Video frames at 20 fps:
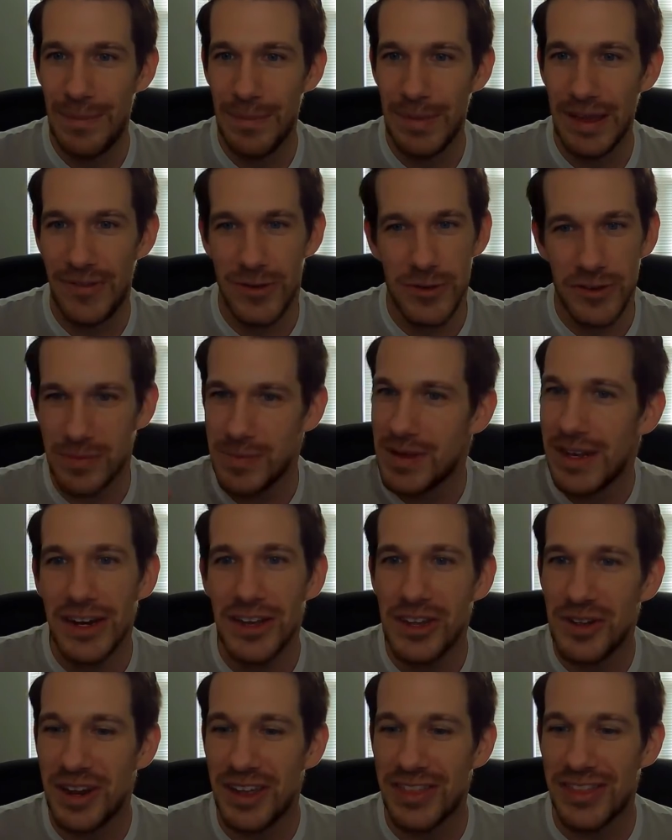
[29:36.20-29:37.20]
If you submit a
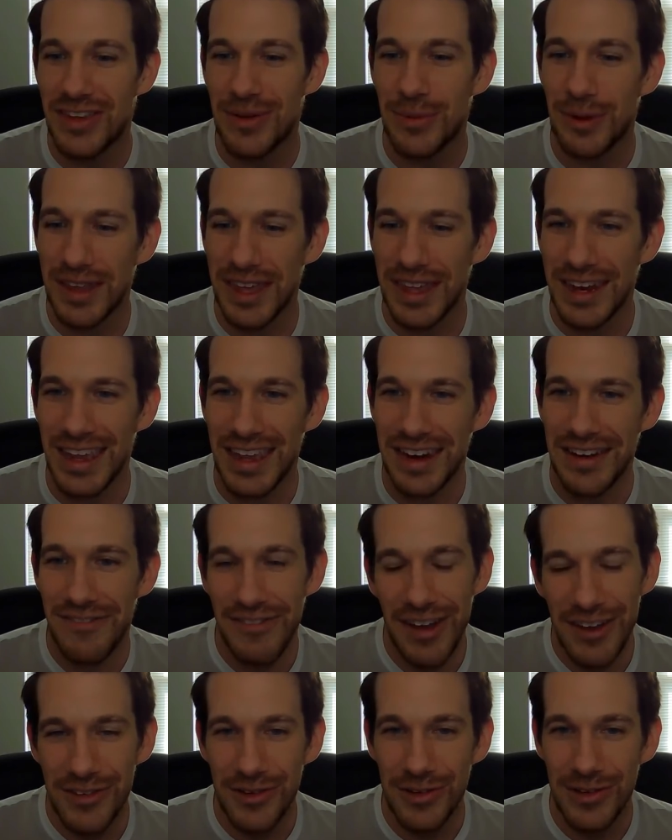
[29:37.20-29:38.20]
unit, they will get in
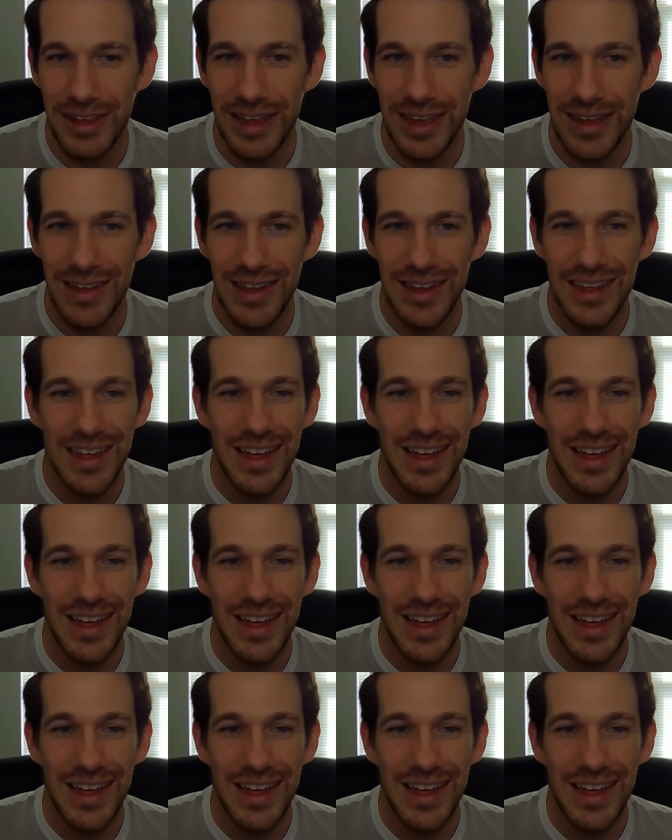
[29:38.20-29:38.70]
eventually.